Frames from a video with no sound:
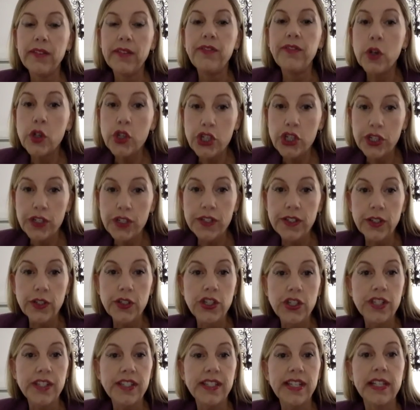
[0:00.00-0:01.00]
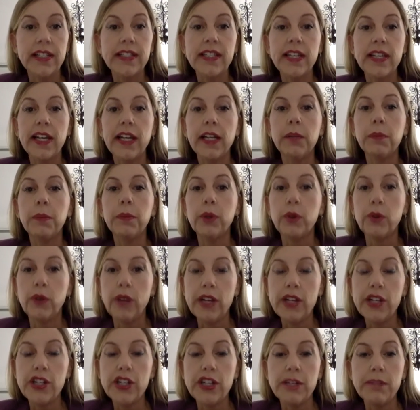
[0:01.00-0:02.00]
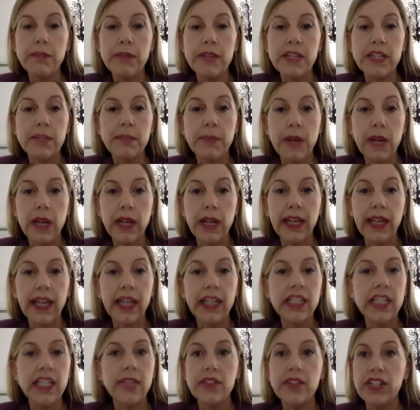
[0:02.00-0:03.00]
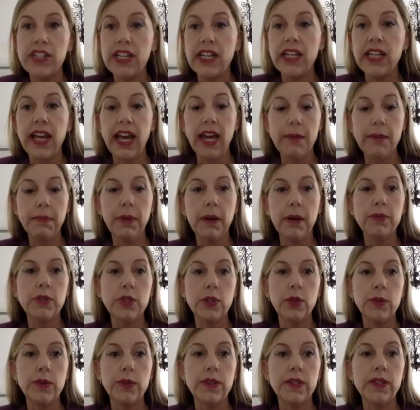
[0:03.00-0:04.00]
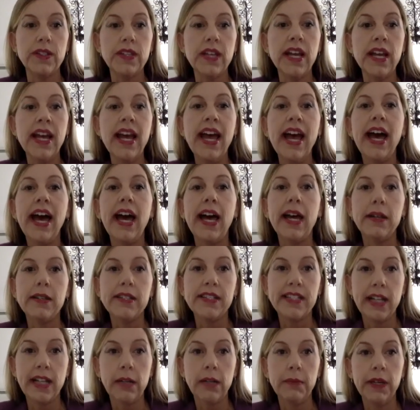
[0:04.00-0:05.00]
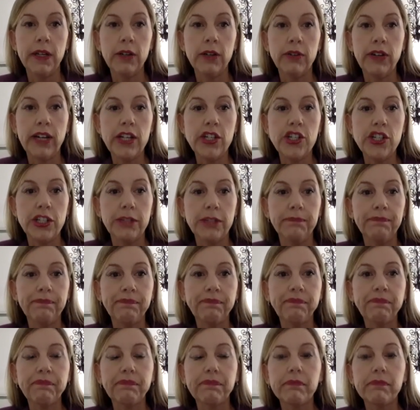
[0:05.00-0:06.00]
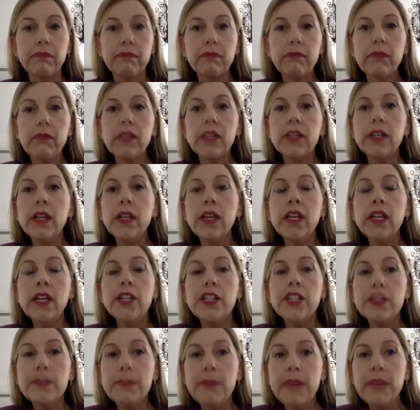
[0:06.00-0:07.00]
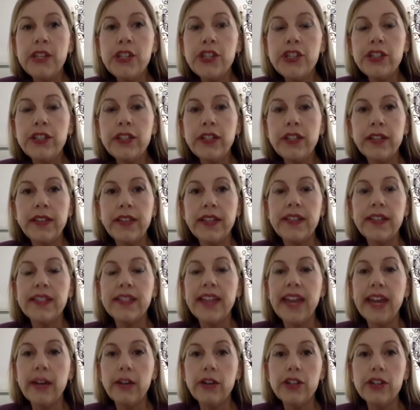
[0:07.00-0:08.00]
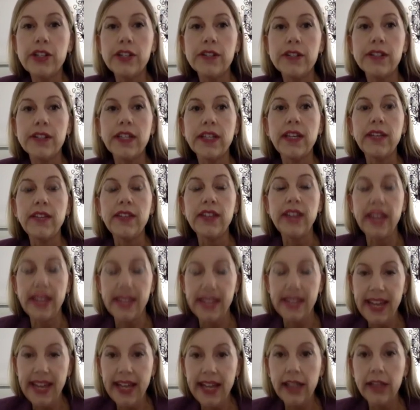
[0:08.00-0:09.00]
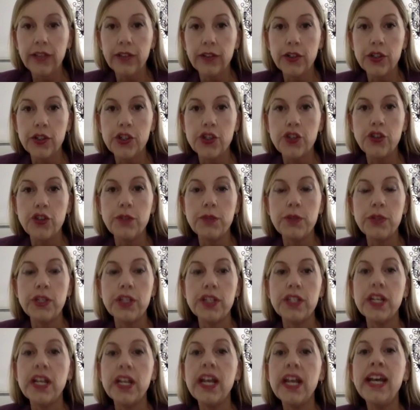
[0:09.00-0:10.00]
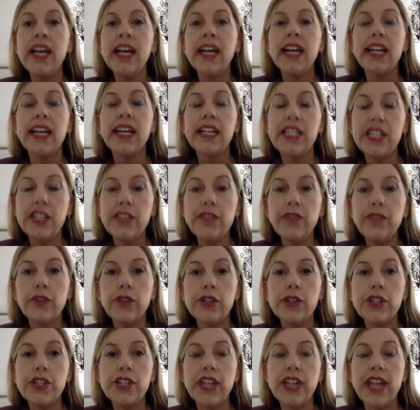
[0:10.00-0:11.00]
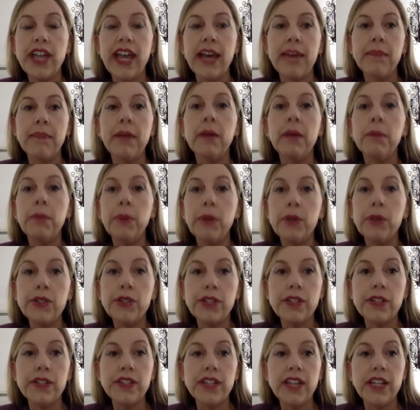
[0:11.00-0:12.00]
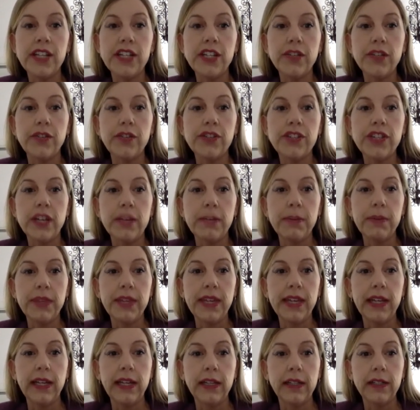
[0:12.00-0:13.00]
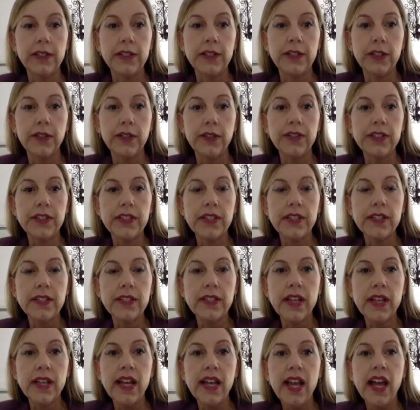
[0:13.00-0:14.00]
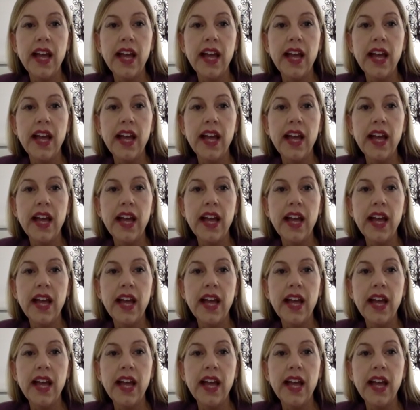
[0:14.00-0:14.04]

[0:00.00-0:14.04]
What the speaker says: functions such as cell cycle progression, metabolic activity, apoptosis, and cell migration. To mention that these keratins, even in health, are distributed in different abundance at different epithelial surfaces,